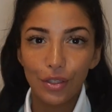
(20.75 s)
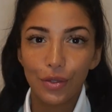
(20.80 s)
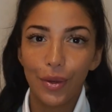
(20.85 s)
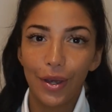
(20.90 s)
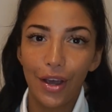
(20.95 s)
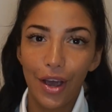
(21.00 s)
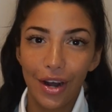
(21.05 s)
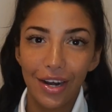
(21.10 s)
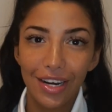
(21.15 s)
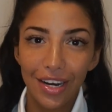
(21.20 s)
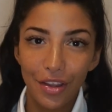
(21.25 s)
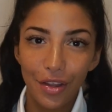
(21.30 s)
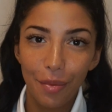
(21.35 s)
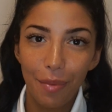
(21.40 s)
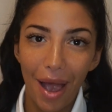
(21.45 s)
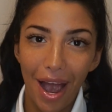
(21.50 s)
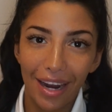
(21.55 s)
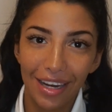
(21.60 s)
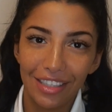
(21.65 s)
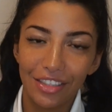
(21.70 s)
So I got another
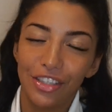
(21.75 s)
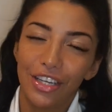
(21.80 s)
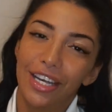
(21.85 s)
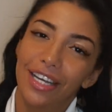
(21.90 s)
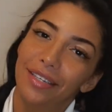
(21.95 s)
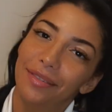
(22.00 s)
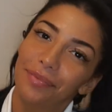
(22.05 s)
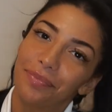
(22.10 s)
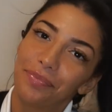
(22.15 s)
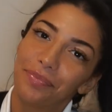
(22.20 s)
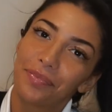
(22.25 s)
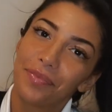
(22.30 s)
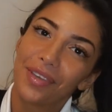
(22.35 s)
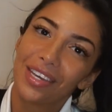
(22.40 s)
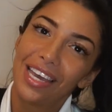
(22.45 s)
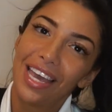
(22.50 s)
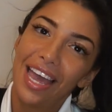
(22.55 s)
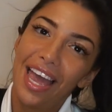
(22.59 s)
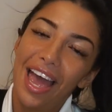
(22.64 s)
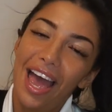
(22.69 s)
package in.
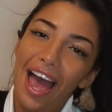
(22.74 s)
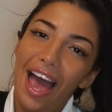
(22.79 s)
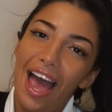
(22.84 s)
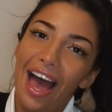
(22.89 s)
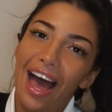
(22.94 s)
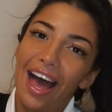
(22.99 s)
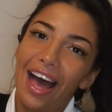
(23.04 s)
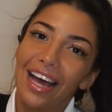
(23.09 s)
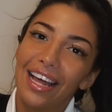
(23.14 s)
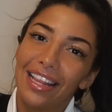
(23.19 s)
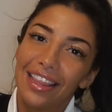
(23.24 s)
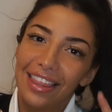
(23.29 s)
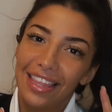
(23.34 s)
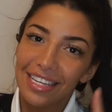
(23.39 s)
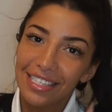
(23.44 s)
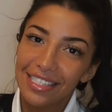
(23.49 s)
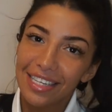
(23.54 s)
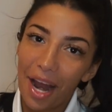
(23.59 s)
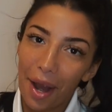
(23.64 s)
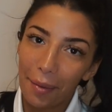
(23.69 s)

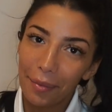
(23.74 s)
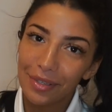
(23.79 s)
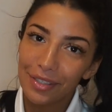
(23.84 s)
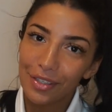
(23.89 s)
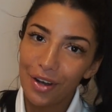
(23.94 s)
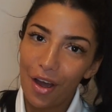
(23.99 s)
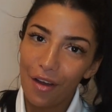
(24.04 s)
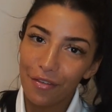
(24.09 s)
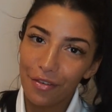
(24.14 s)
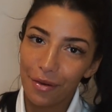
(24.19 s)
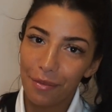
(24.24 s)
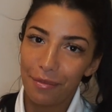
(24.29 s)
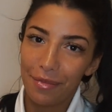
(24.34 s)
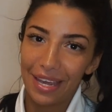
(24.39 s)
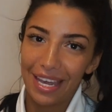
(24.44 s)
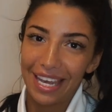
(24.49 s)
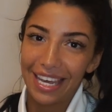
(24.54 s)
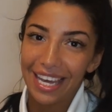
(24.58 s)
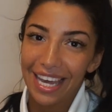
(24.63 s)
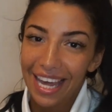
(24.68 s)
This time it's not for
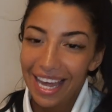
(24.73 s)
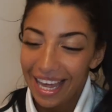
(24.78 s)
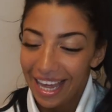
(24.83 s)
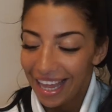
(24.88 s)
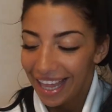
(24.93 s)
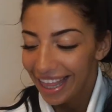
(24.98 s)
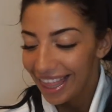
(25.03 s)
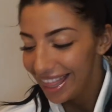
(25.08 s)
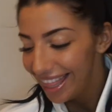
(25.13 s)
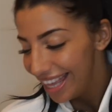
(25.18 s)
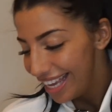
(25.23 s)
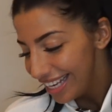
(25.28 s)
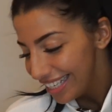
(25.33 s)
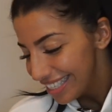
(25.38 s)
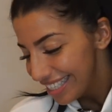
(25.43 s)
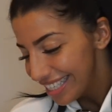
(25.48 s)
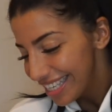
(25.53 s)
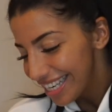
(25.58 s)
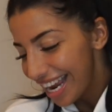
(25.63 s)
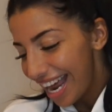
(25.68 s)
me.
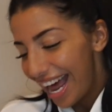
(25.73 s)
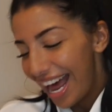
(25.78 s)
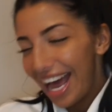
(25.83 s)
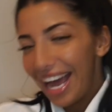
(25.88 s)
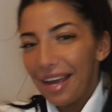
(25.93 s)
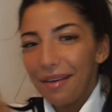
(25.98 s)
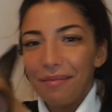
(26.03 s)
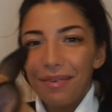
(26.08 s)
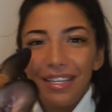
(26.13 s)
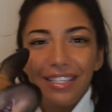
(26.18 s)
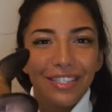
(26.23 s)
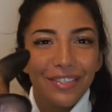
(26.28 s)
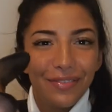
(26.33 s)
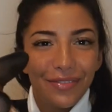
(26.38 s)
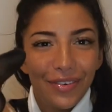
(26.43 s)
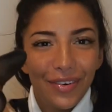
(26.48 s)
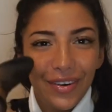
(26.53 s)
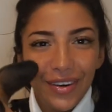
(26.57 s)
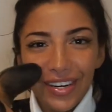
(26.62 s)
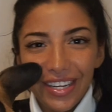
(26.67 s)
This time it's
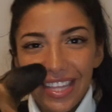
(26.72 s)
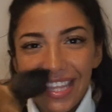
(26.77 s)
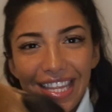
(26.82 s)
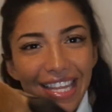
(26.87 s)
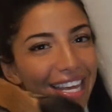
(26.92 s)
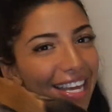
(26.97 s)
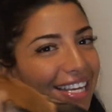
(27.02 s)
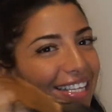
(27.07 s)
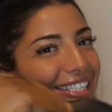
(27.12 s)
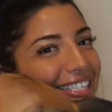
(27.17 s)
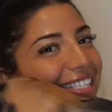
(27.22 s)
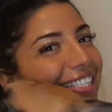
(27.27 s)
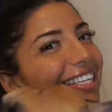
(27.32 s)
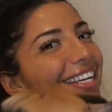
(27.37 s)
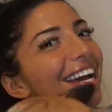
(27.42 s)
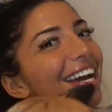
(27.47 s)
for this